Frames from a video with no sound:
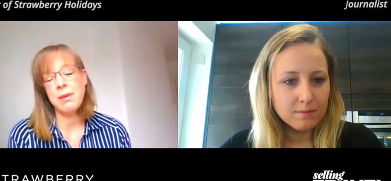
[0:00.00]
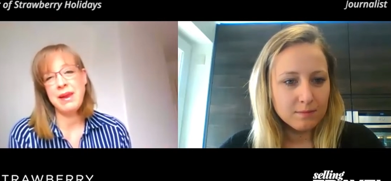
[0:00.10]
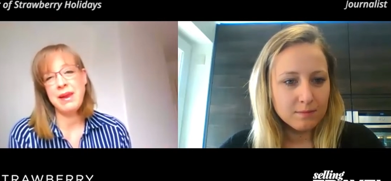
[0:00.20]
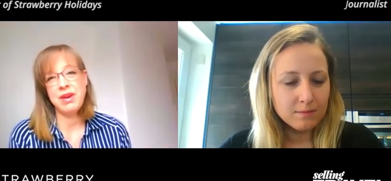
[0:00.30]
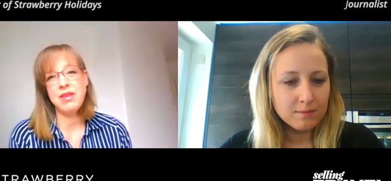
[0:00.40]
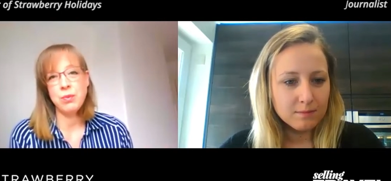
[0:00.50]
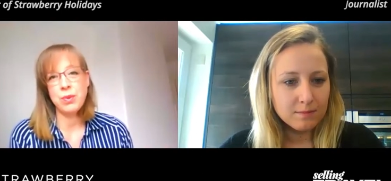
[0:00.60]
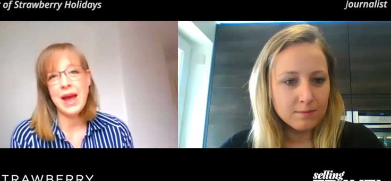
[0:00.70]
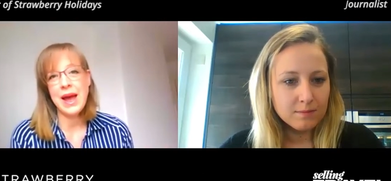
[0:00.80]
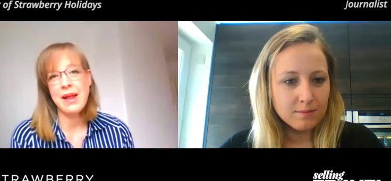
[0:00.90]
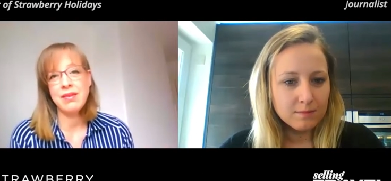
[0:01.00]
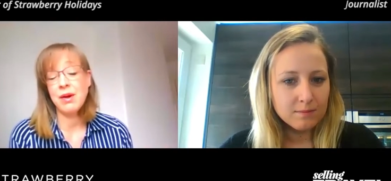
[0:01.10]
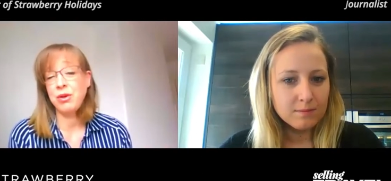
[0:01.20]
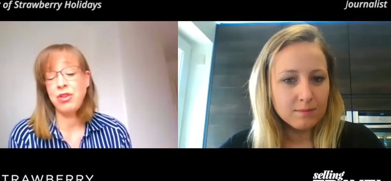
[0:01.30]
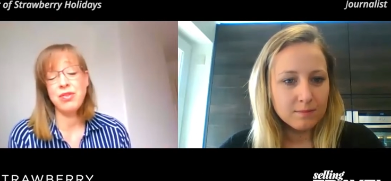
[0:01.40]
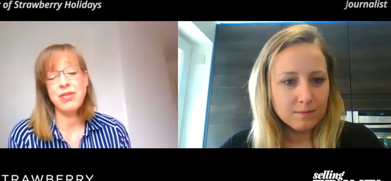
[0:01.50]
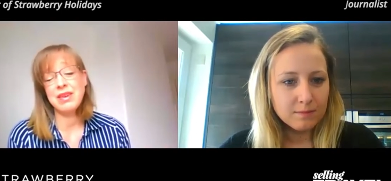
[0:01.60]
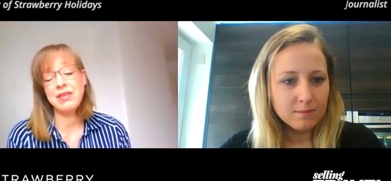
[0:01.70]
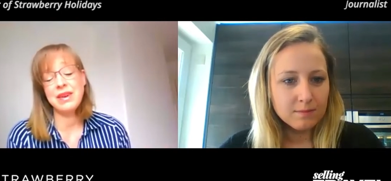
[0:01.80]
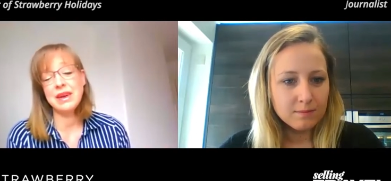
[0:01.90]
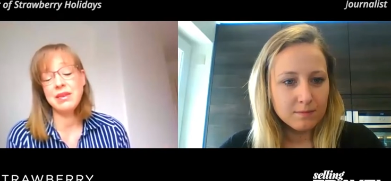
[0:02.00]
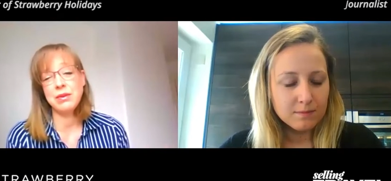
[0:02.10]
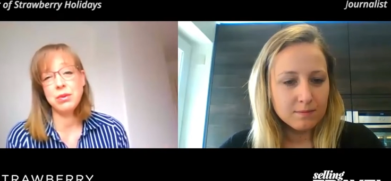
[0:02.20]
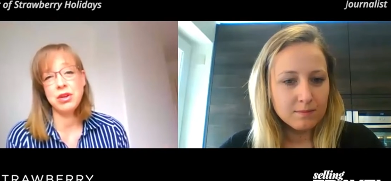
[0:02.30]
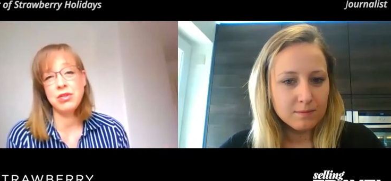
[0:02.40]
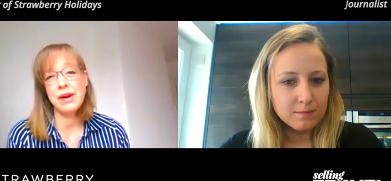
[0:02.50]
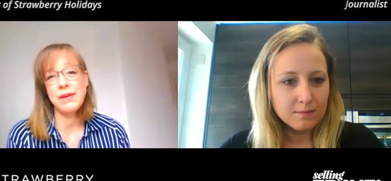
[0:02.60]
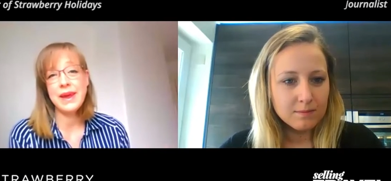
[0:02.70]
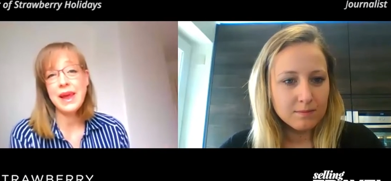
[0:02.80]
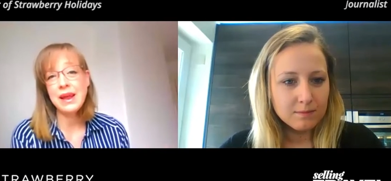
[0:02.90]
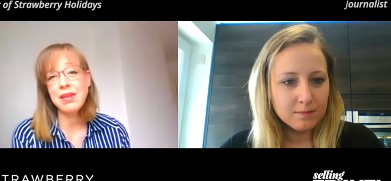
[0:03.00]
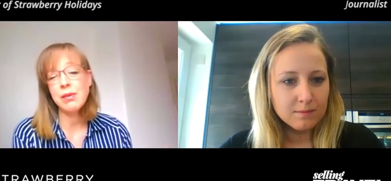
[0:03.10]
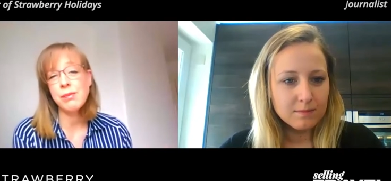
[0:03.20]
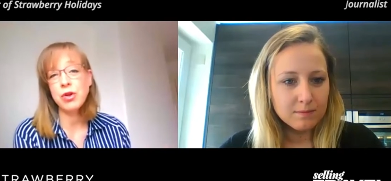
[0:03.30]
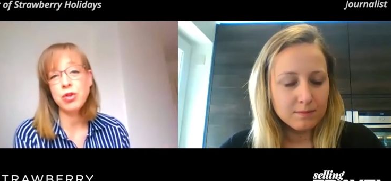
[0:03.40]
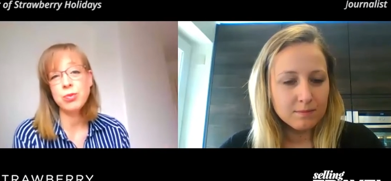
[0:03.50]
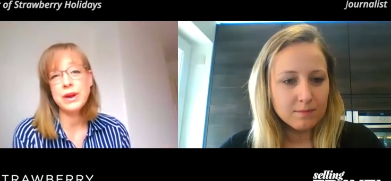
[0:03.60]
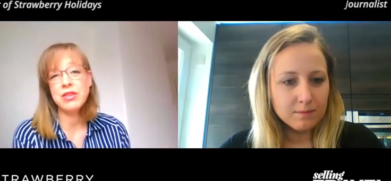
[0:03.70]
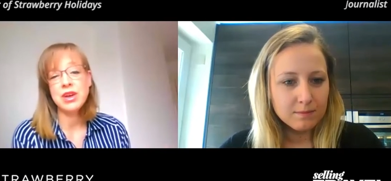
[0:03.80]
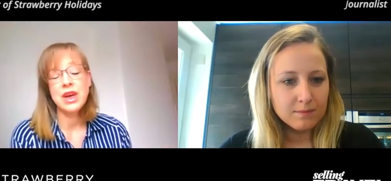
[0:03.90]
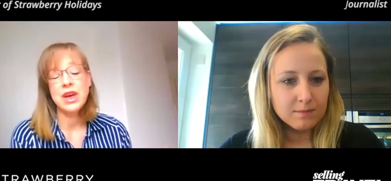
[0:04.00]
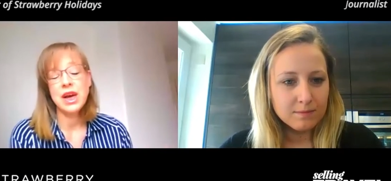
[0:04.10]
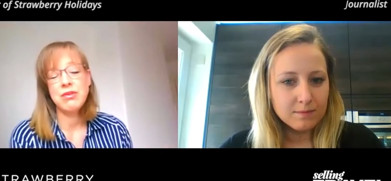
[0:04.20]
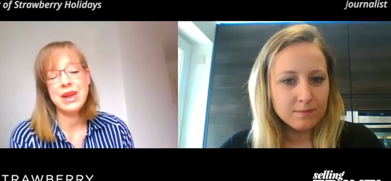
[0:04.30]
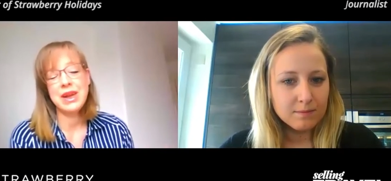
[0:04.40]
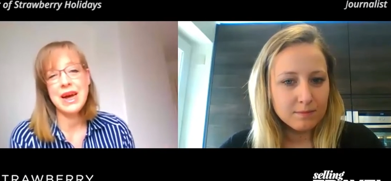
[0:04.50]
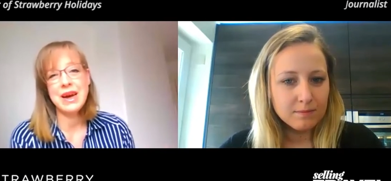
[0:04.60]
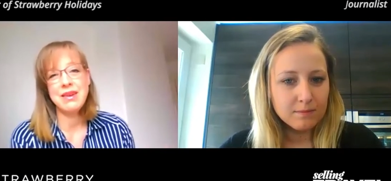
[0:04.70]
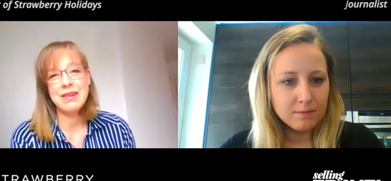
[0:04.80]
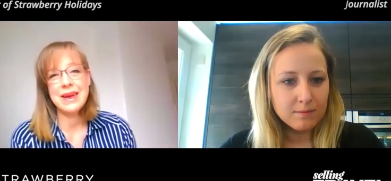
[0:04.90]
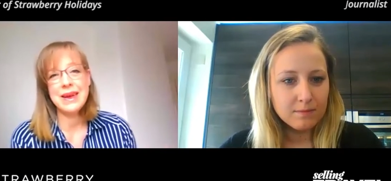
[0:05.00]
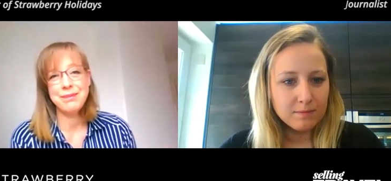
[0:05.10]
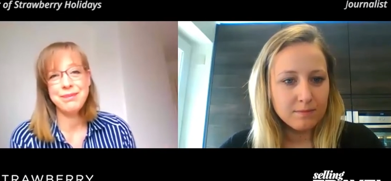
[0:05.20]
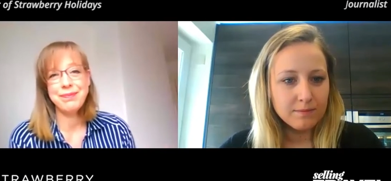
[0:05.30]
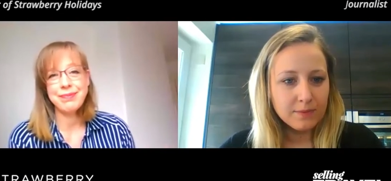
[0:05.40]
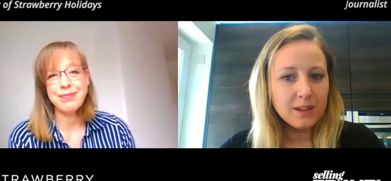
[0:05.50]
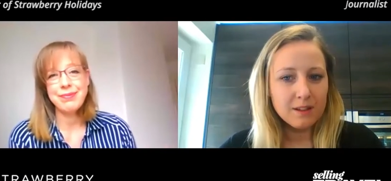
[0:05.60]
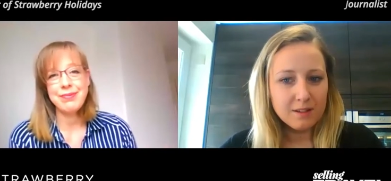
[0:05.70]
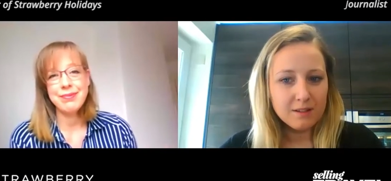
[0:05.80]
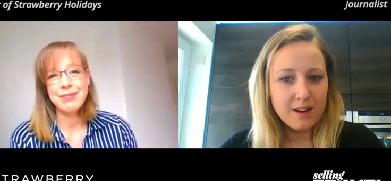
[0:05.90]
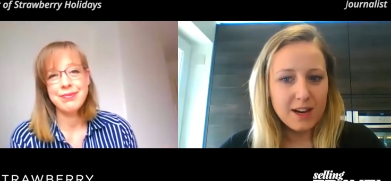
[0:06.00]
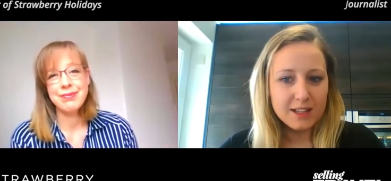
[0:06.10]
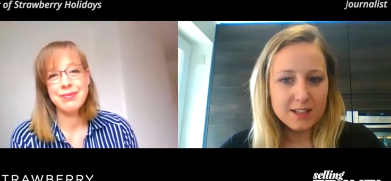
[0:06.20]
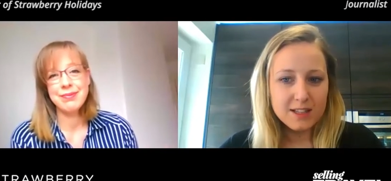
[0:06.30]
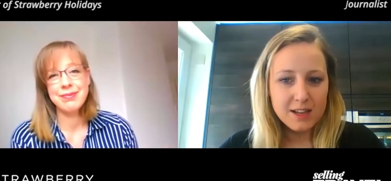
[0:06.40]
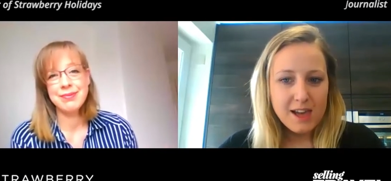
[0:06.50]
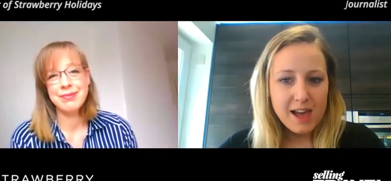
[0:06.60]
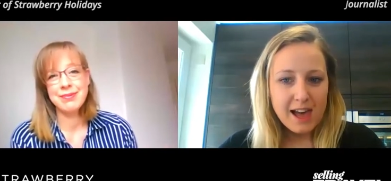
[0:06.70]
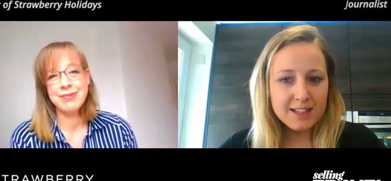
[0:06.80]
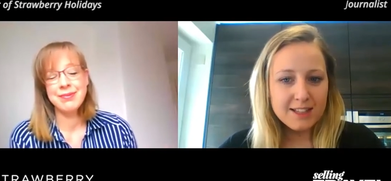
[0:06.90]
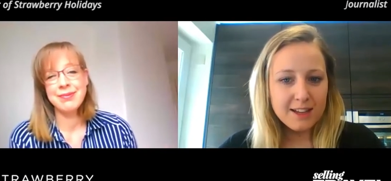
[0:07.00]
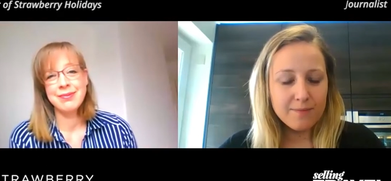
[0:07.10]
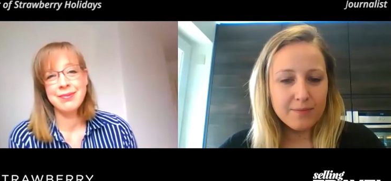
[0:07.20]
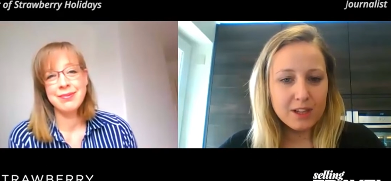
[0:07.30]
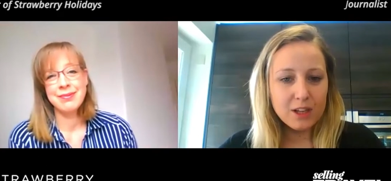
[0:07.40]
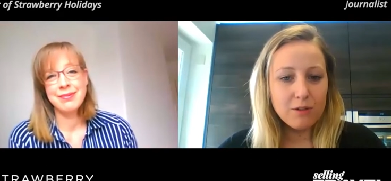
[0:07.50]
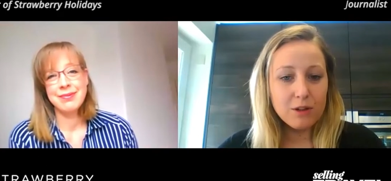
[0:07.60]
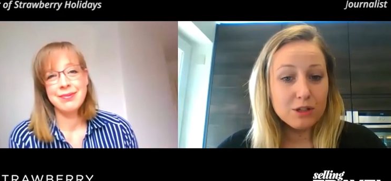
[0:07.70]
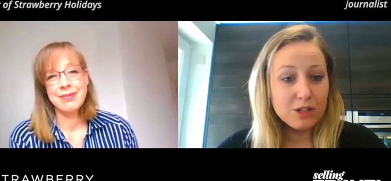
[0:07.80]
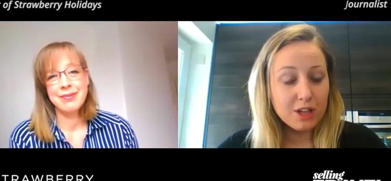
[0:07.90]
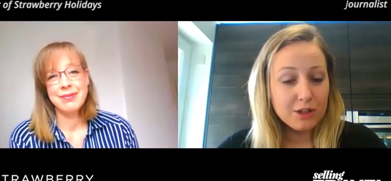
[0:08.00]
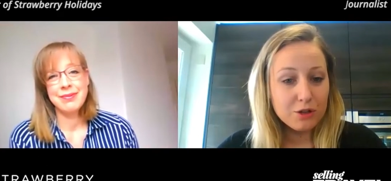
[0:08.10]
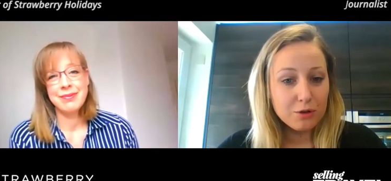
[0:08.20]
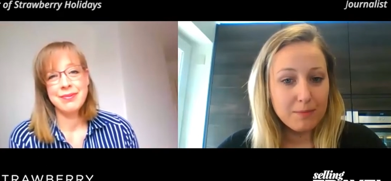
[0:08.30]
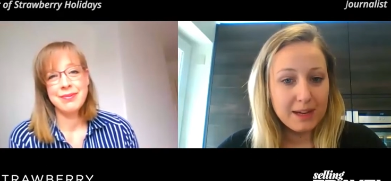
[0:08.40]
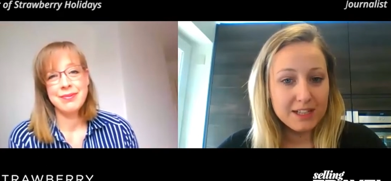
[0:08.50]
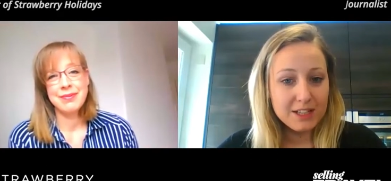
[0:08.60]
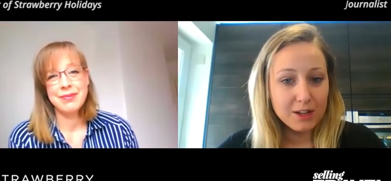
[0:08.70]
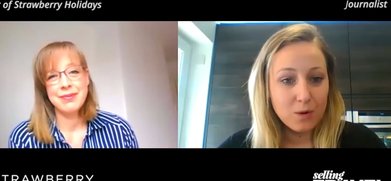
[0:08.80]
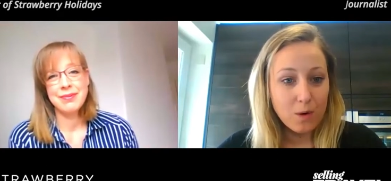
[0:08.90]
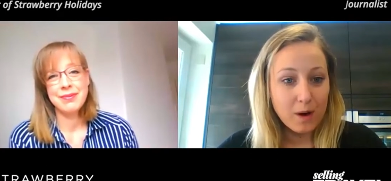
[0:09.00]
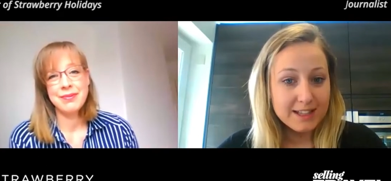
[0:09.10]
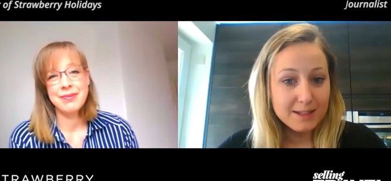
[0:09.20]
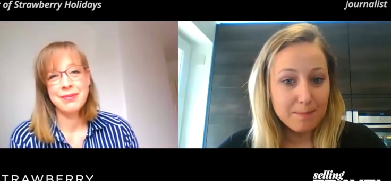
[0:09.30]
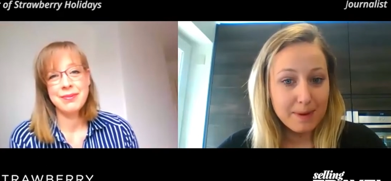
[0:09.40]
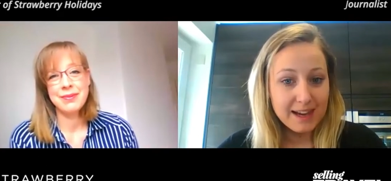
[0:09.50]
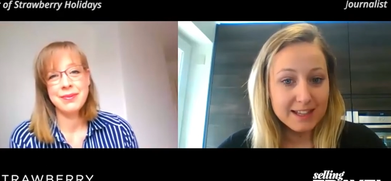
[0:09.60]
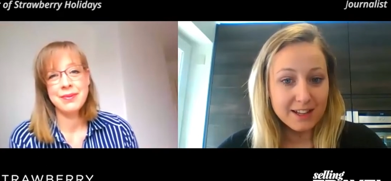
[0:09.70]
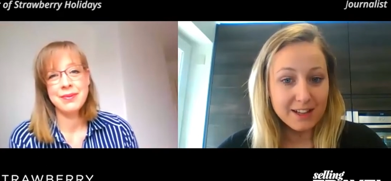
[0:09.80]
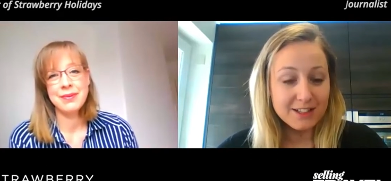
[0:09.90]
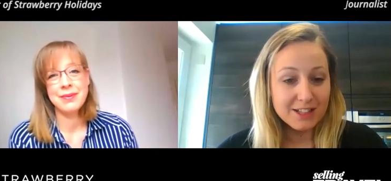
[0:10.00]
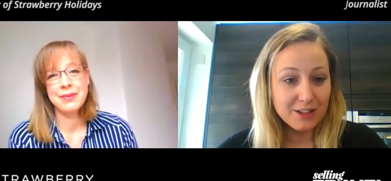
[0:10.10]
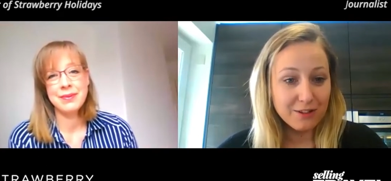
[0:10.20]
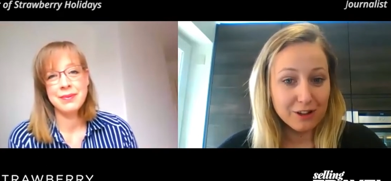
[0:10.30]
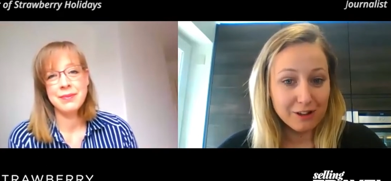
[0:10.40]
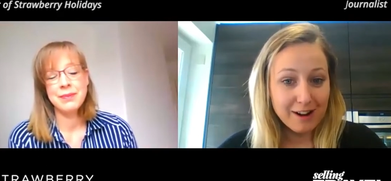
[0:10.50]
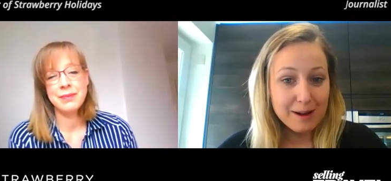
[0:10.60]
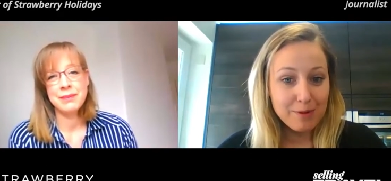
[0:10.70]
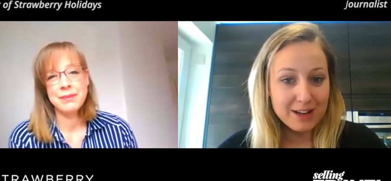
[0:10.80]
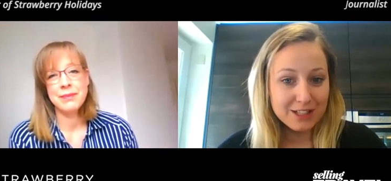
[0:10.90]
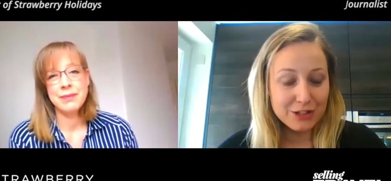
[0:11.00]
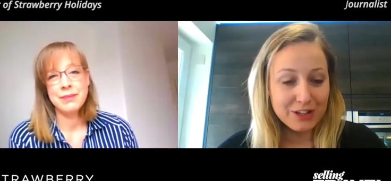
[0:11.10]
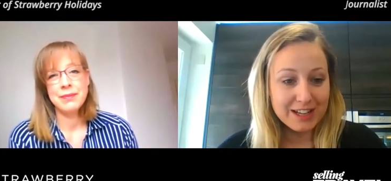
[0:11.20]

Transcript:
Speaker 1: evenings and weekends, which is fantastic because it works around the kids and my husband uh, really nicely.
Speaker 2: Great. And um, you use social media quite a bit. I notice you've got a great presence on